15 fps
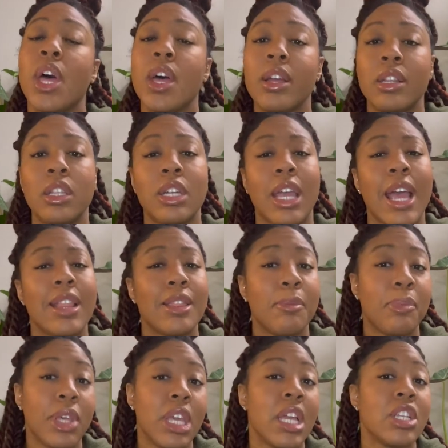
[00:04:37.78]
look at the
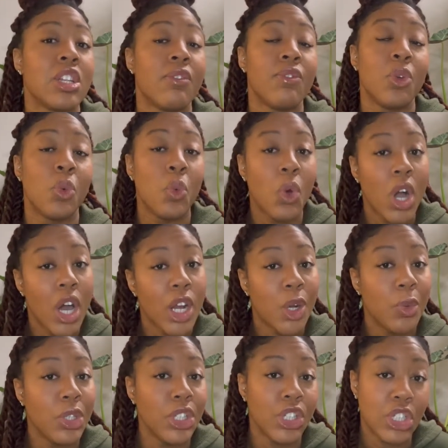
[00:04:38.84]
pH of the water
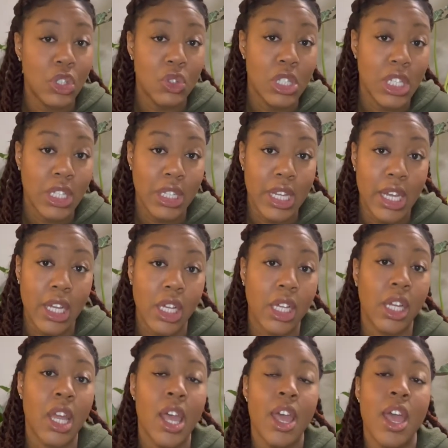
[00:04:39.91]
when you're using
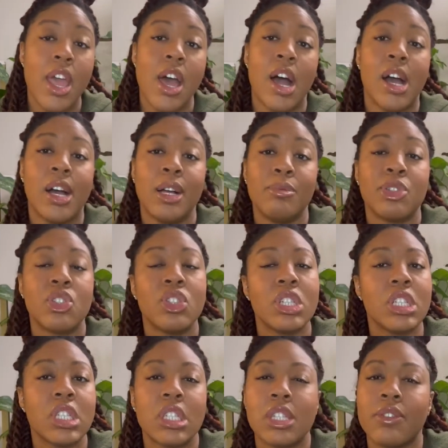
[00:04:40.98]
Leca. So there's
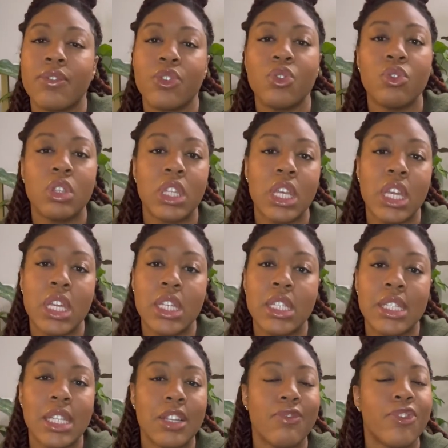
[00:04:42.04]
just a few
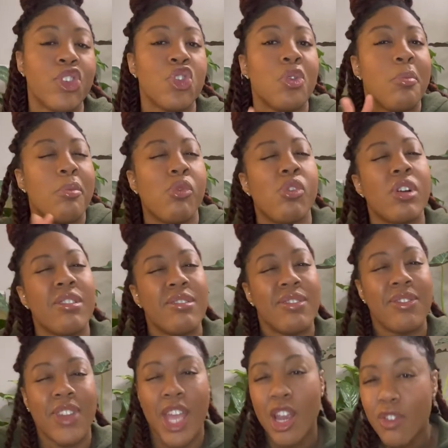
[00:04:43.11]
things, a few more
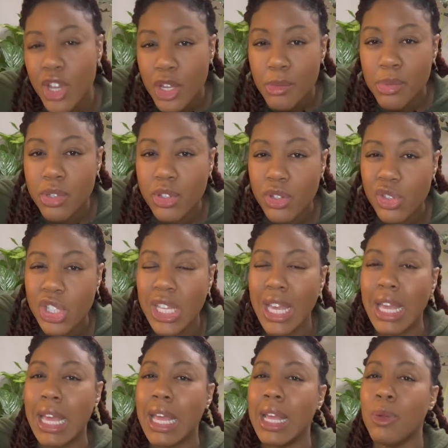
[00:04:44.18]
variables,
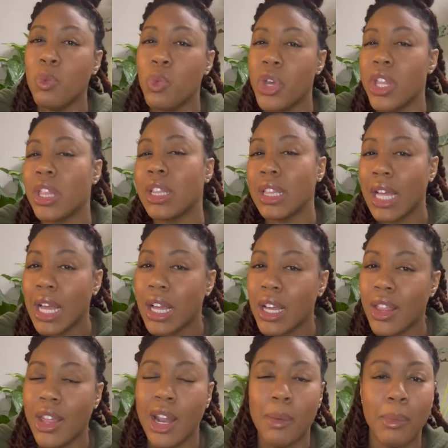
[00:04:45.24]
and with Leca
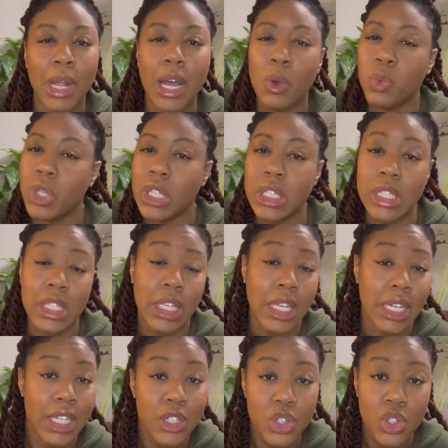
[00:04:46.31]
that I'm not willing to get
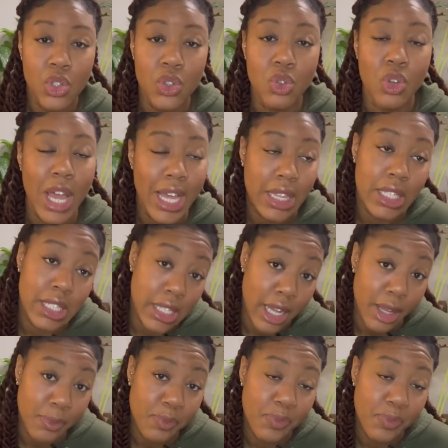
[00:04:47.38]
into at this time.